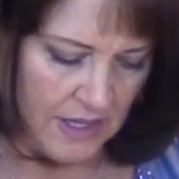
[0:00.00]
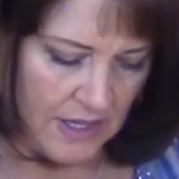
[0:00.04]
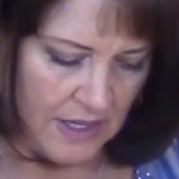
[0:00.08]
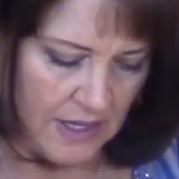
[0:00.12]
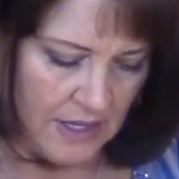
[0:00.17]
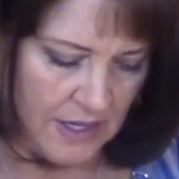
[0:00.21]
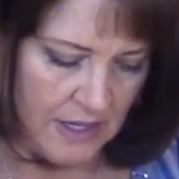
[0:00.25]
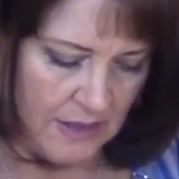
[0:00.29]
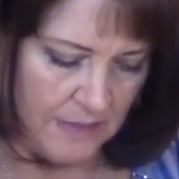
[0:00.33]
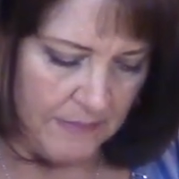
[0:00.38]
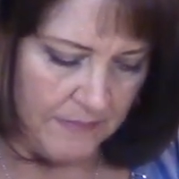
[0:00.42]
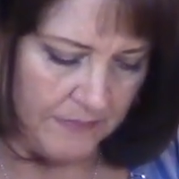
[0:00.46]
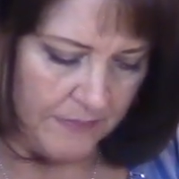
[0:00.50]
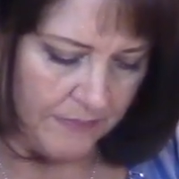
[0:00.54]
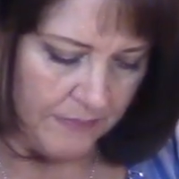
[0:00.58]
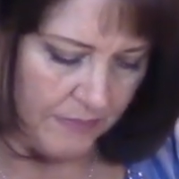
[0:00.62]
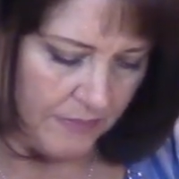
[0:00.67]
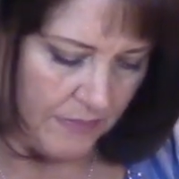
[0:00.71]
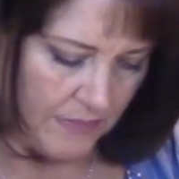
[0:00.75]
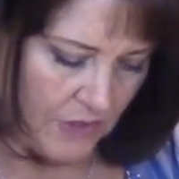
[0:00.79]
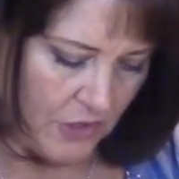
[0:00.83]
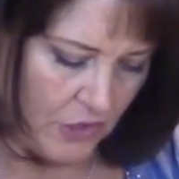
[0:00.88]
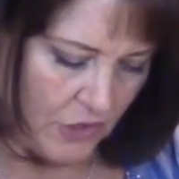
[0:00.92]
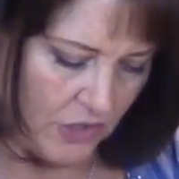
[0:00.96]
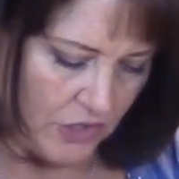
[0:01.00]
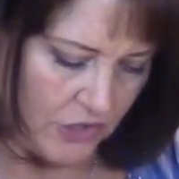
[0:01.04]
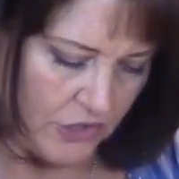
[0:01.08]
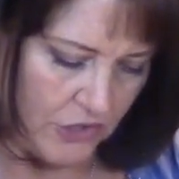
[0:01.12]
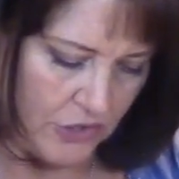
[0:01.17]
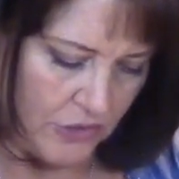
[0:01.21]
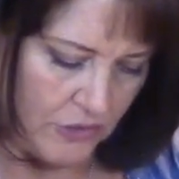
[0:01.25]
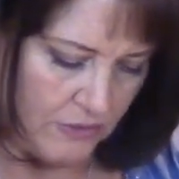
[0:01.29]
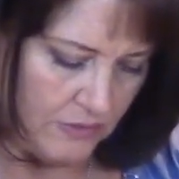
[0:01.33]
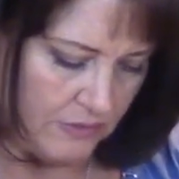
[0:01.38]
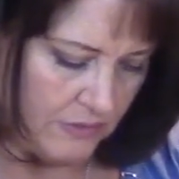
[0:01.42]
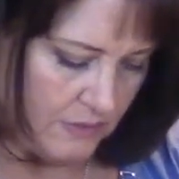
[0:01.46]
You can
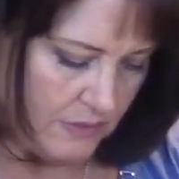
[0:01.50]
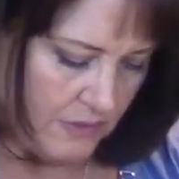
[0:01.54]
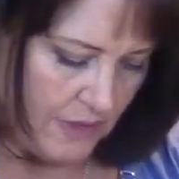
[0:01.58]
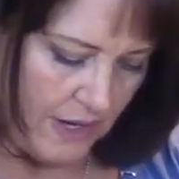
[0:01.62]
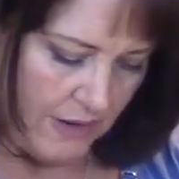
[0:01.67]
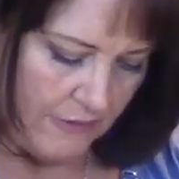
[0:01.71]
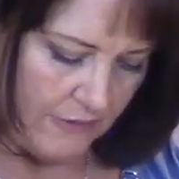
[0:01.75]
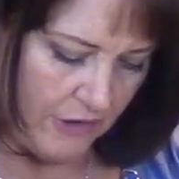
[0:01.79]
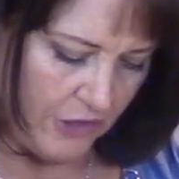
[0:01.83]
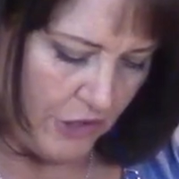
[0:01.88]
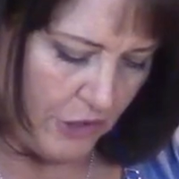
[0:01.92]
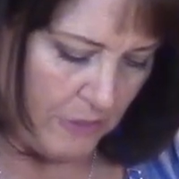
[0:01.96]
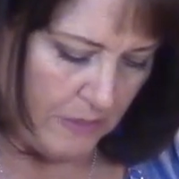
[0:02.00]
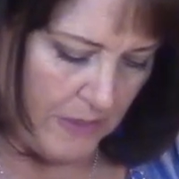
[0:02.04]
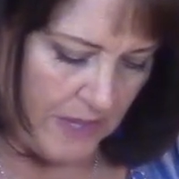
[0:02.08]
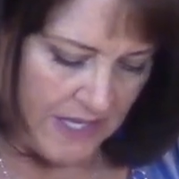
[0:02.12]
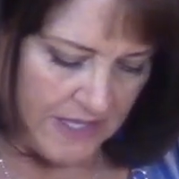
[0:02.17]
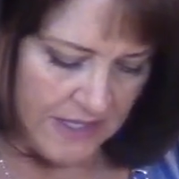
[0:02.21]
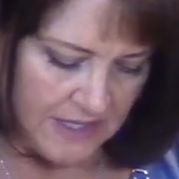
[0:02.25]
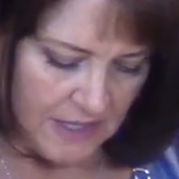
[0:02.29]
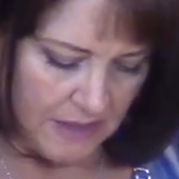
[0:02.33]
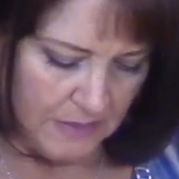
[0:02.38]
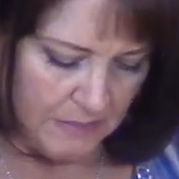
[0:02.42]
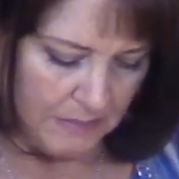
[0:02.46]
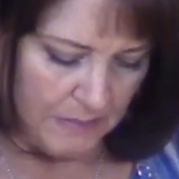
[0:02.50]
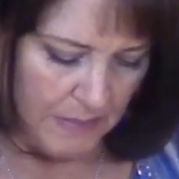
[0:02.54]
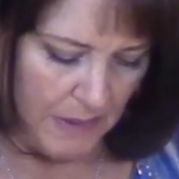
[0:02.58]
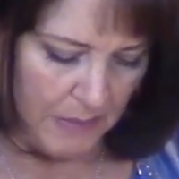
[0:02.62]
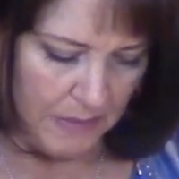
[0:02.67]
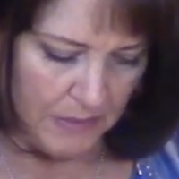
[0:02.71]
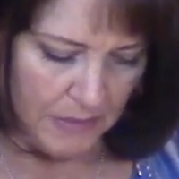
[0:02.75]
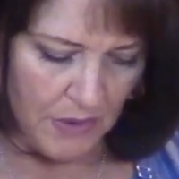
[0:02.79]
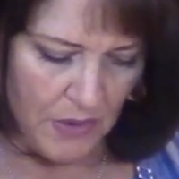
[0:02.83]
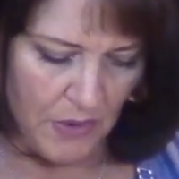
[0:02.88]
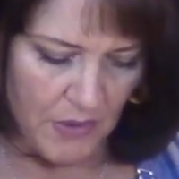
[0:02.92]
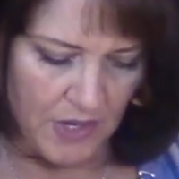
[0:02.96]
do whatever, your basic
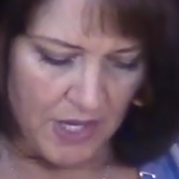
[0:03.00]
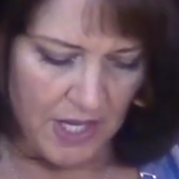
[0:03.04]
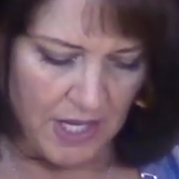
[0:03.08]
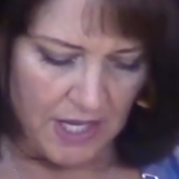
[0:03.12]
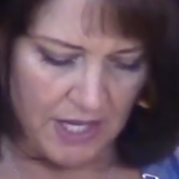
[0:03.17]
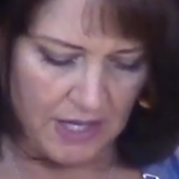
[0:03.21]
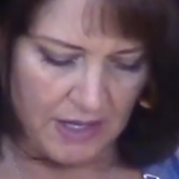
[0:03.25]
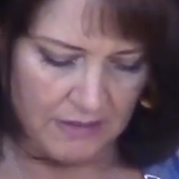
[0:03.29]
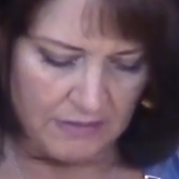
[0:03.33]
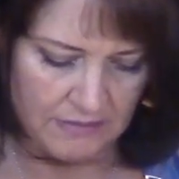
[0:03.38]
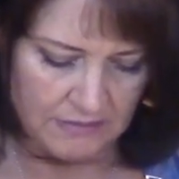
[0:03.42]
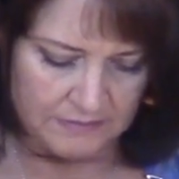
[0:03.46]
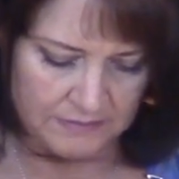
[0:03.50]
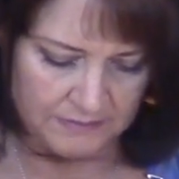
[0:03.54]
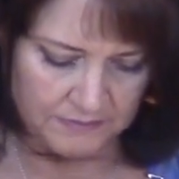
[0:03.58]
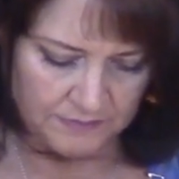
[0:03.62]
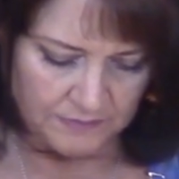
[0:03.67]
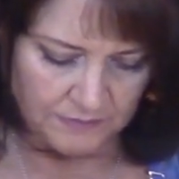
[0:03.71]
pepperoni.